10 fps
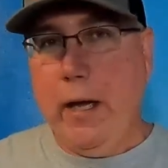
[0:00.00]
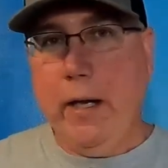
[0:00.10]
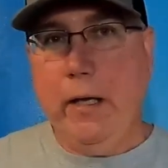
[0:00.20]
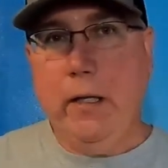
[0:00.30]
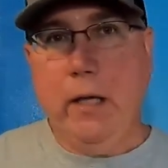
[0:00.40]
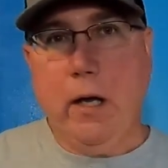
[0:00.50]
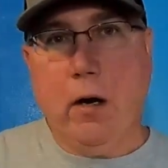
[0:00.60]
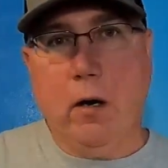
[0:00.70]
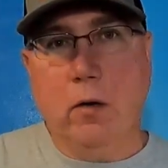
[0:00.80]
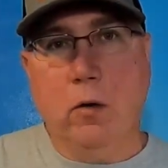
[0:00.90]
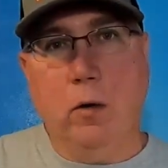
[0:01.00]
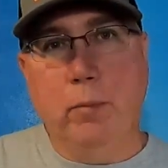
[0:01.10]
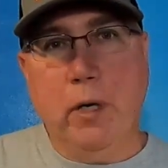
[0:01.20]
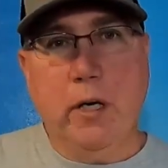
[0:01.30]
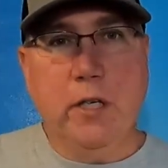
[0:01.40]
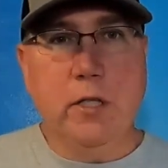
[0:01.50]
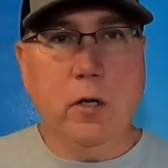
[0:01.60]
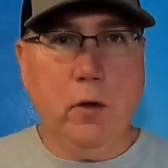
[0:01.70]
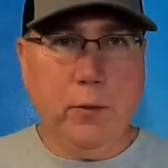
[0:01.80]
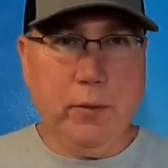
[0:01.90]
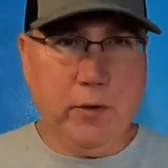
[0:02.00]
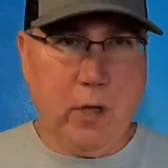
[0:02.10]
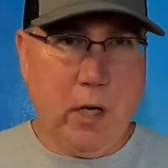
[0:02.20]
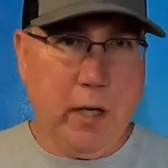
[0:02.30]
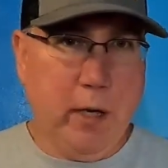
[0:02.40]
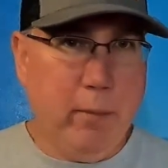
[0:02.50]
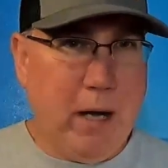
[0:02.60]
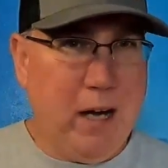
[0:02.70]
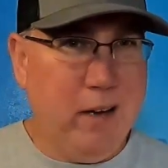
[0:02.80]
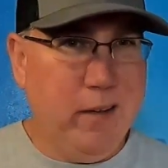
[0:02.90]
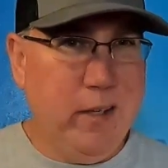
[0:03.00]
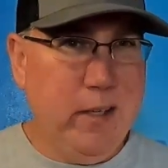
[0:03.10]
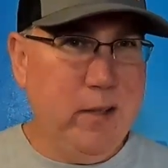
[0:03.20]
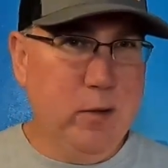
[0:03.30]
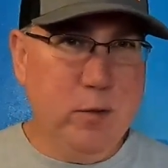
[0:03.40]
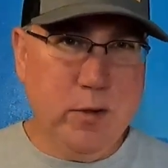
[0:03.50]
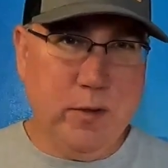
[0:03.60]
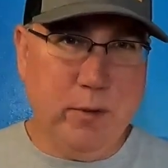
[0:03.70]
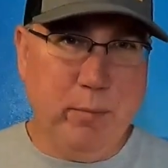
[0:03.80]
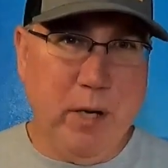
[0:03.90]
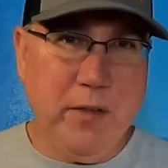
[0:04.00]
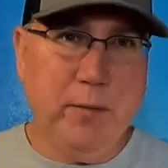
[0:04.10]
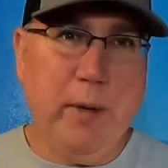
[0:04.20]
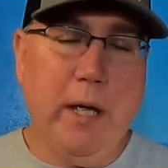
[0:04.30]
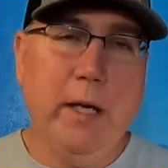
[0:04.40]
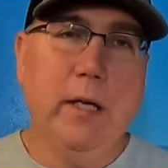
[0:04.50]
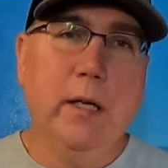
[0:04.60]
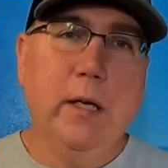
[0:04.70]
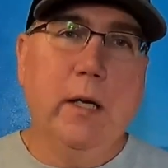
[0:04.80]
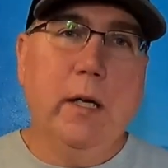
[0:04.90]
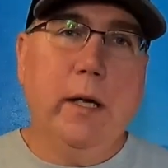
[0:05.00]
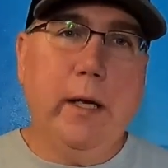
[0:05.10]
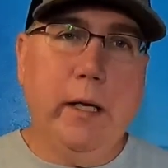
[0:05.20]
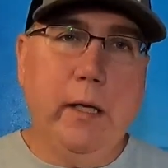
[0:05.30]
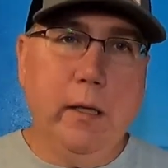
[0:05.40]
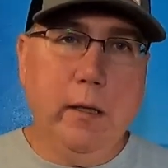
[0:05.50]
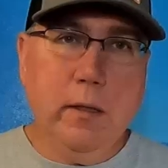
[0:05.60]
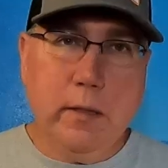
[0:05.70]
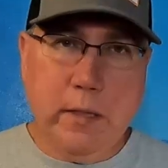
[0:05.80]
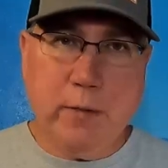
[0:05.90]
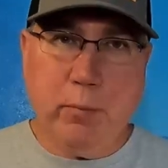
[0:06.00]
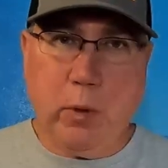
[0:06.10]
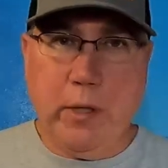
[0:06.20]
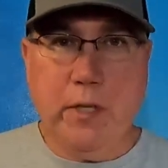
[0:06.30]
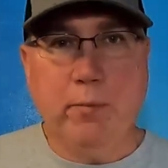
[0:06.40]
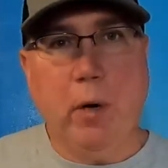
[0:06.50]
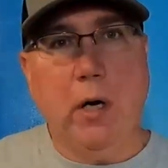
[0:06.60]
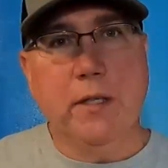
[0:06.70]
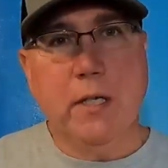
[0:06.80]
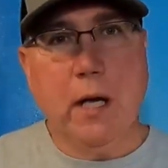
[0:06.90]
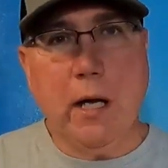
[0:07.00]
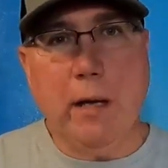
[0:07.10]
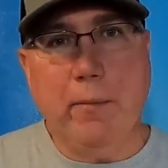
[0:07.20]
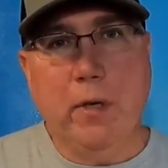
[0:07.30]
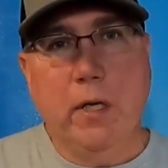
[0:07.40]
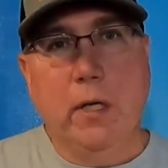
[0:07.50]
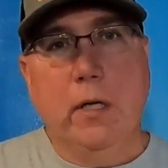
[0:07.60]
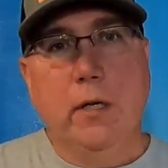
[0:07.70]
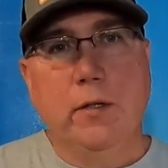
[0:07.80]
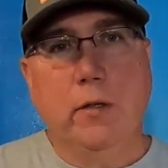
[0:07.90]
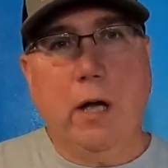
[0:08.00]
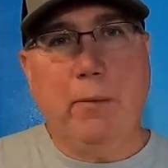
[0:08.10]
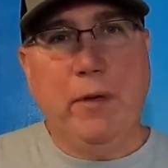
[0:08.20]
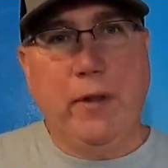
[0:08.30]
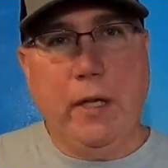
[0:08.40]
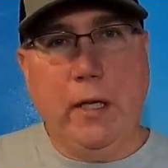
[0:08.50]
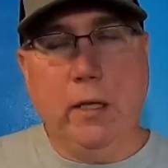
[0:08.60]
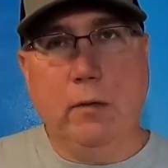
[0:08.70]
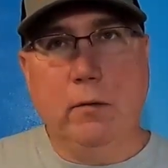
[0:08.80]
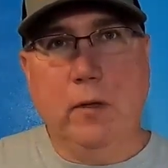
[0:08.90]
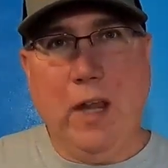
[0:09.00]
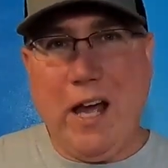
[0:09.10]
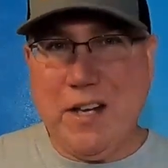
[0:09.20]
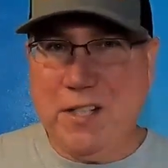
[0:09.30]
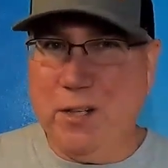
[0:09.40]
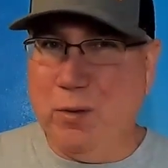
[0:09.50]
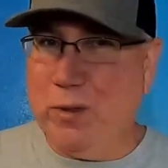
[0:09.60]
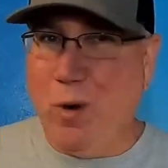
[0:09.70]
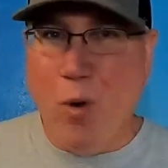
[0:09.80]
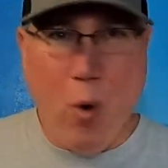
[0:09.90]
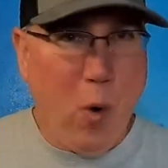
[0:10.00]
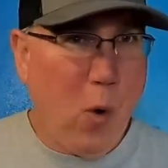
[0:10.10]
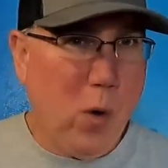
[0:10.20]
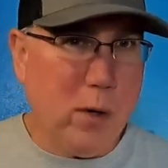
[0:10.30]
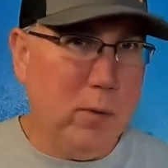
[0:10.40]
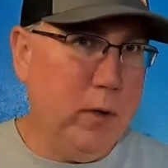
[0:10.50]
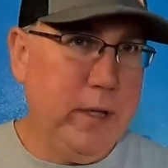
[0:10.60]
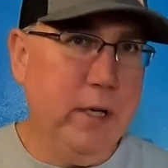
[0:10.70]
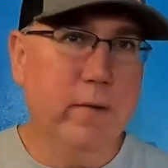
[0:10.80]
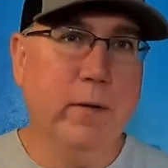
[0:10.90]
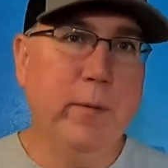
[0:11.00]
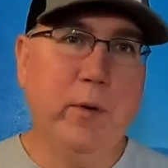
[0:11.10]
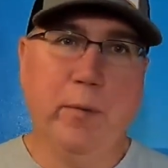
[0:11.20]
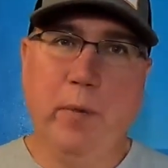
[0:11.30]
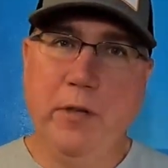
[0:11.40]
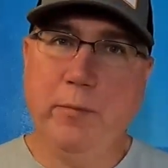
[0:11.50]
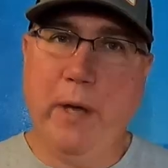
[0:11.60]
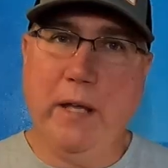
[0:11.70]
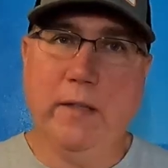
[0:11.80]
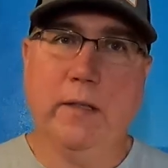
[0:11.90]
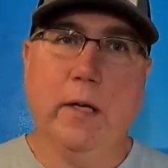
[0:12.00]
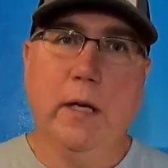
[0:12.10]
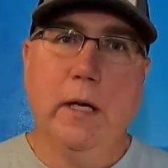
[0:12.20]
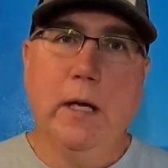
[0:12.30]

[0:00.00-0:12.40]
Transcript: And in that article, Bernie Schultz was talking about how he uses a buzzbait in this pre-spawn time. So it got me thinking, last year was a horrible year for me with buzzbaits.